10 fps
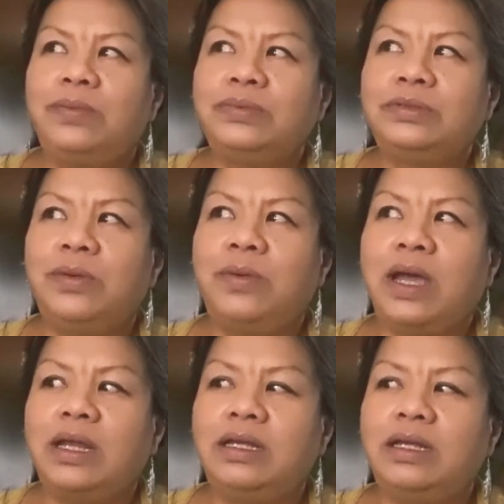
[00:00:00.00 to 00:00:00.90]
so
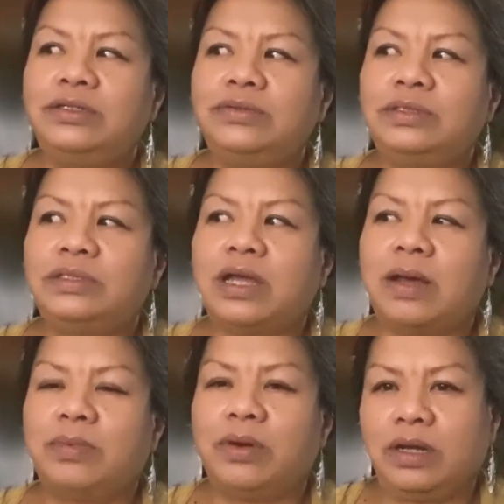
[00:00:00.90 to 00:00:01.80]
why did you
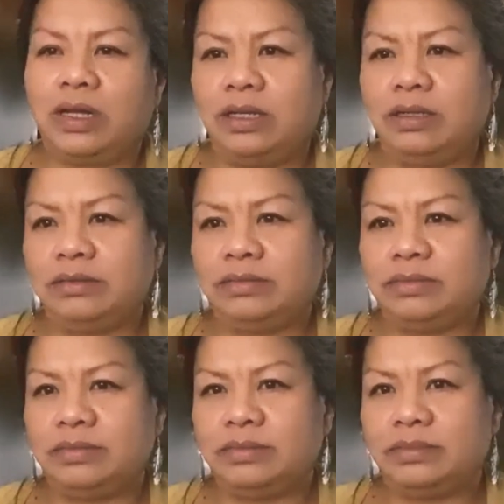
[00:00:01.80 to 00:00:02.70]
stop working?
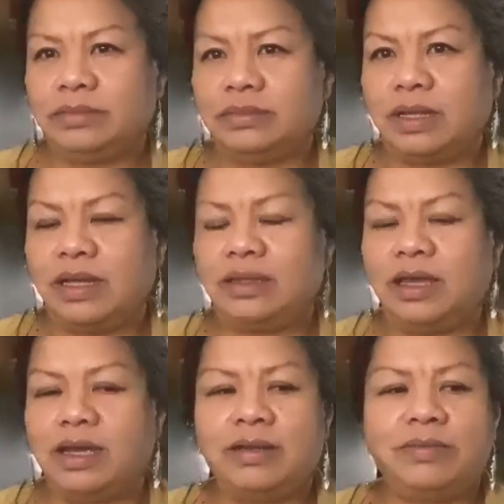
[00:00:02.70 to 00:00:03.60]
At uh, that?